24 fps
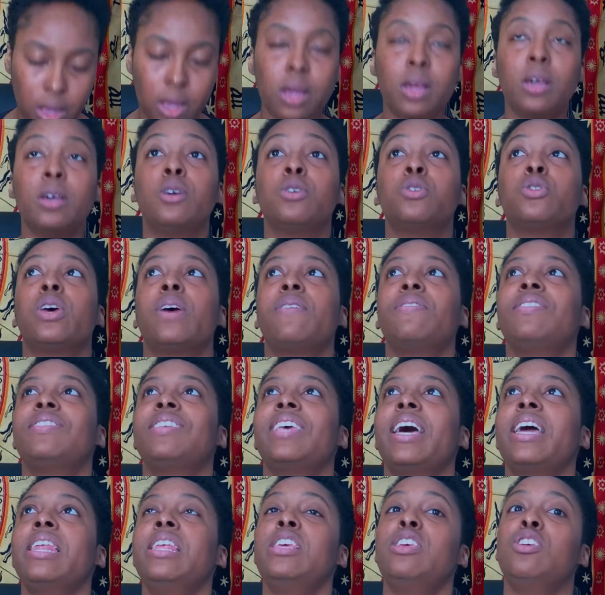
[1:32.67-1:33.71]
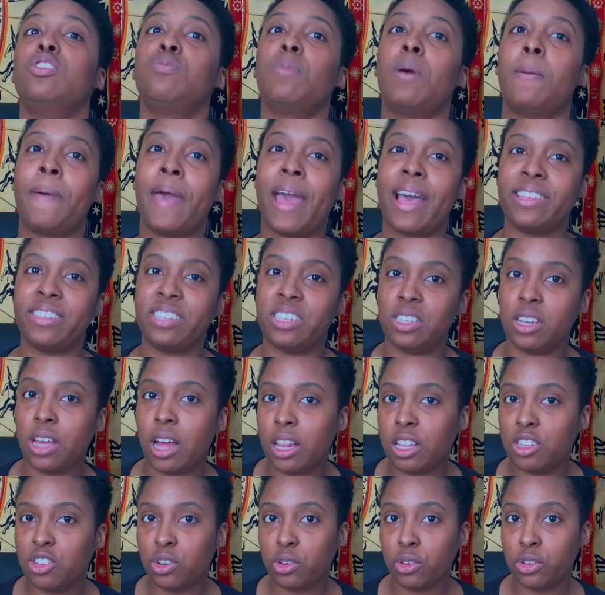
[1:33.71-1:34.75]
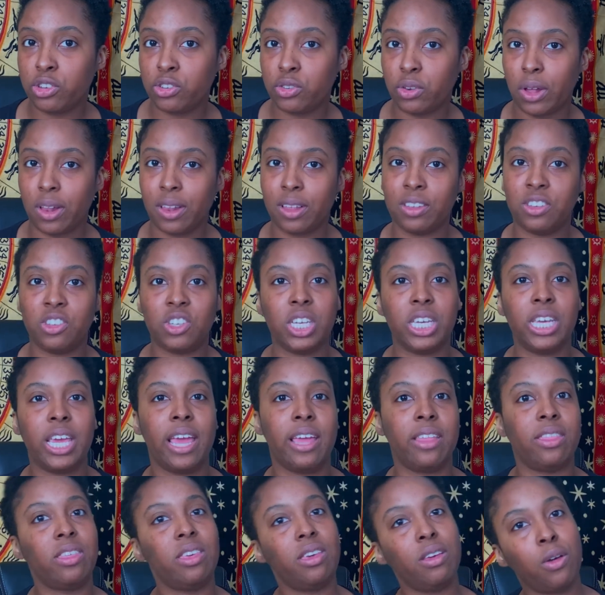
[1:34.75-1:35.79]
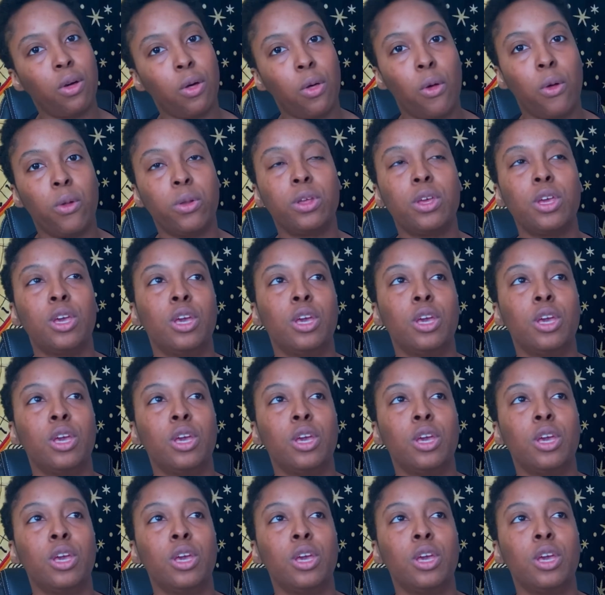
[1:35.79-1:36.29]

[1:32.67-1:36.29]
So I've decided to use my passing knowledge on astrology and the occult